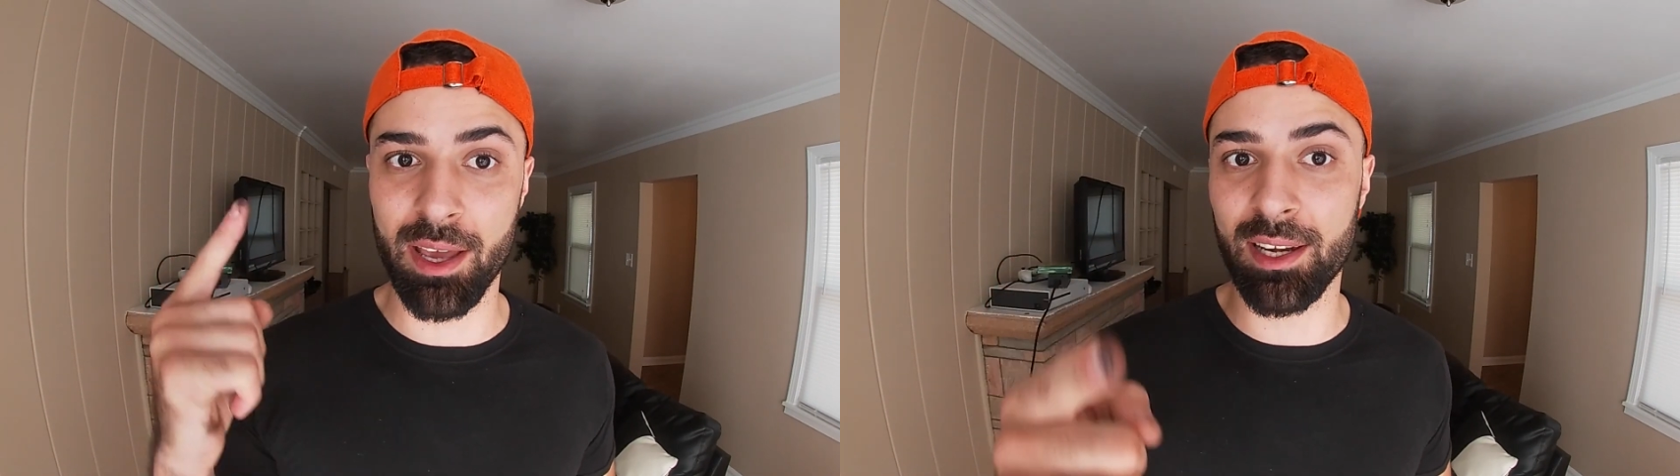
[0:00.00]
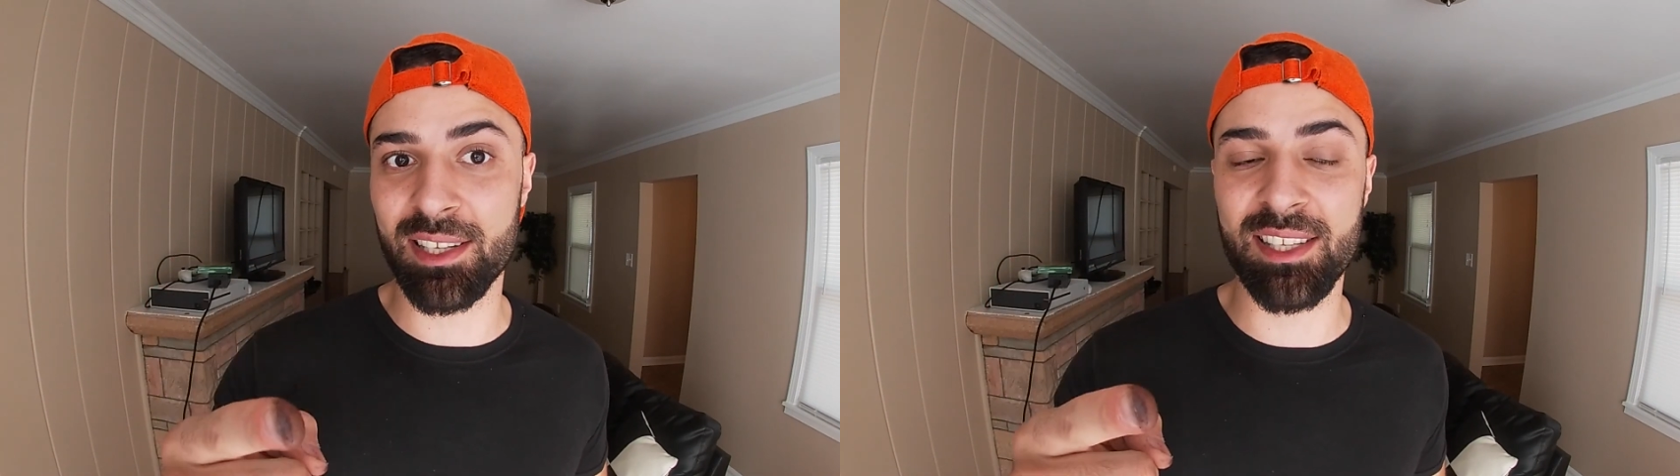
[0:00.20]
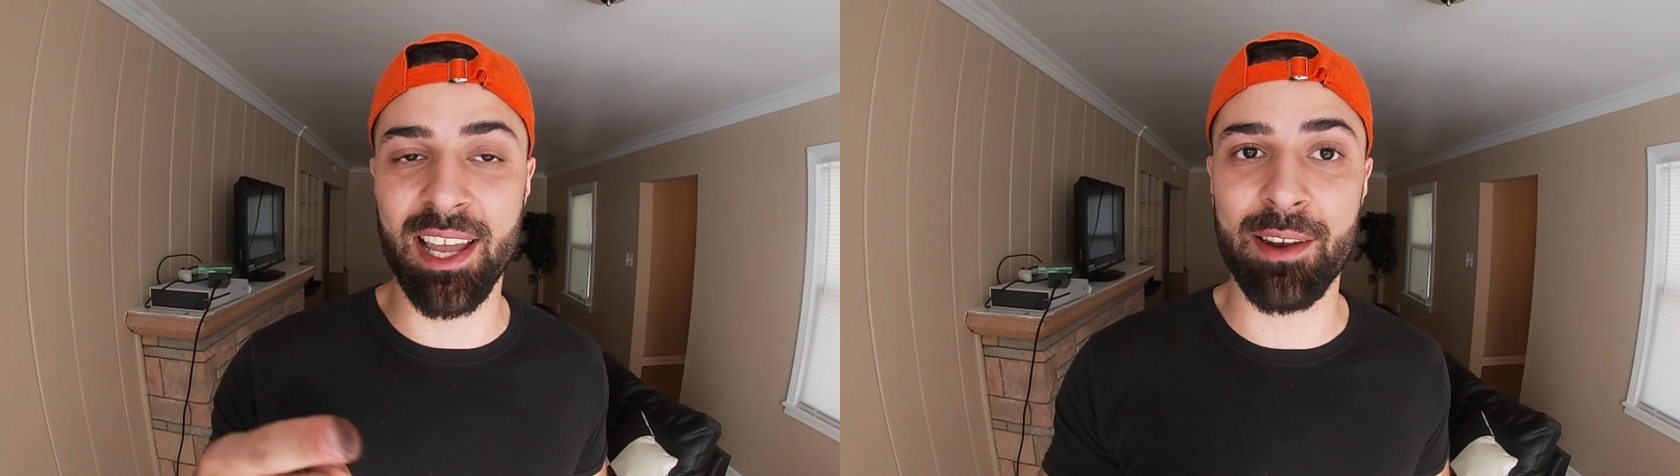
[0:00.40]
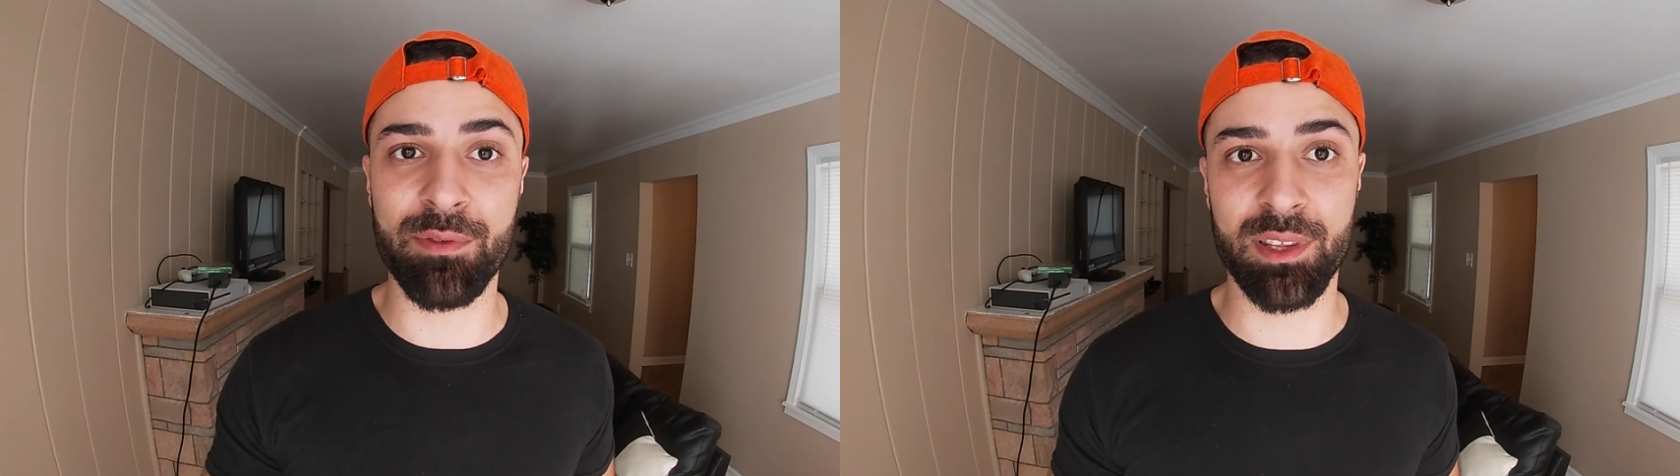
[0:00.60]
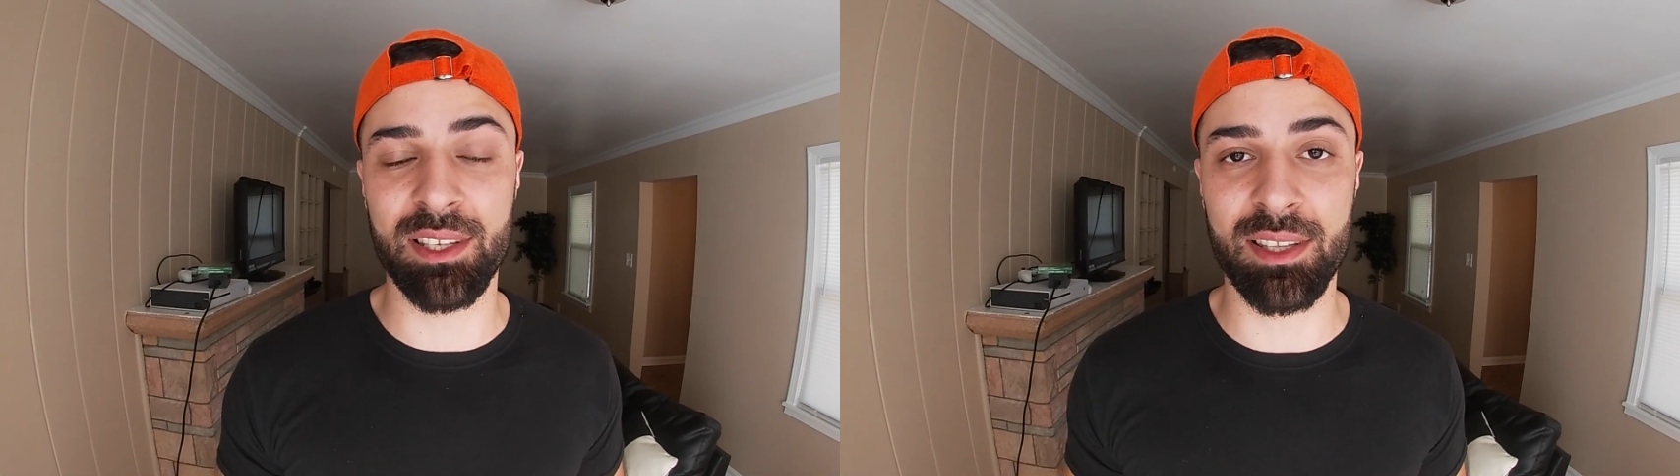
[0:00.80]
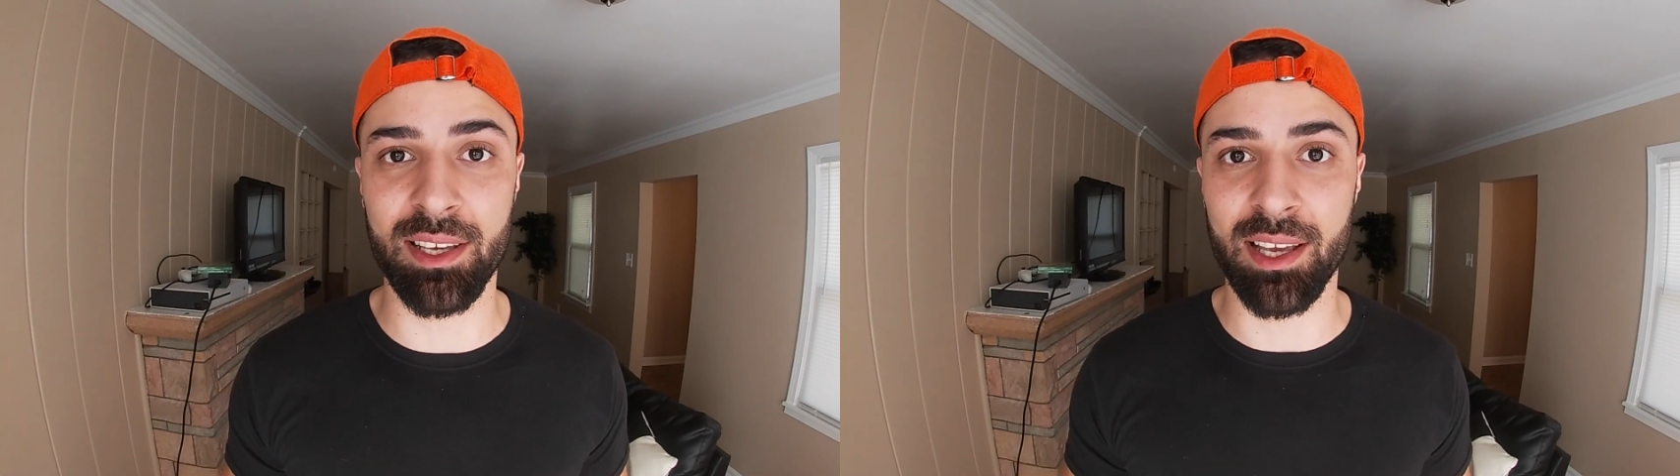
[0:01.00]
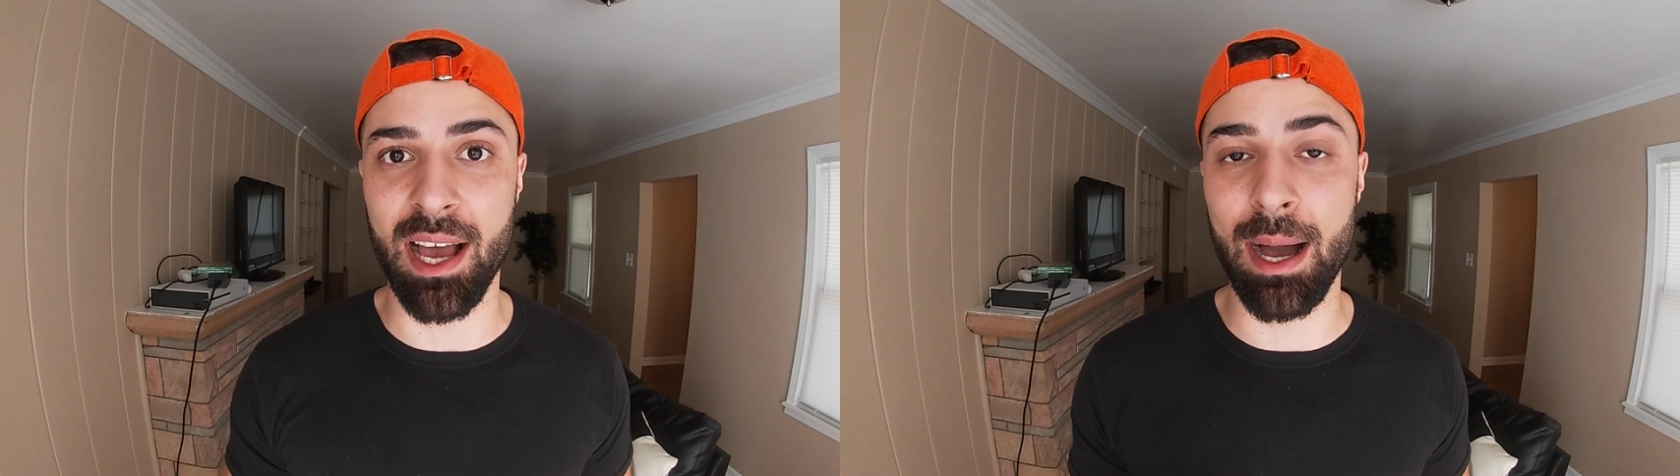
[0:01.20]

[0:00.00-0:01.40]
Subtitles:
and a stand for this thing.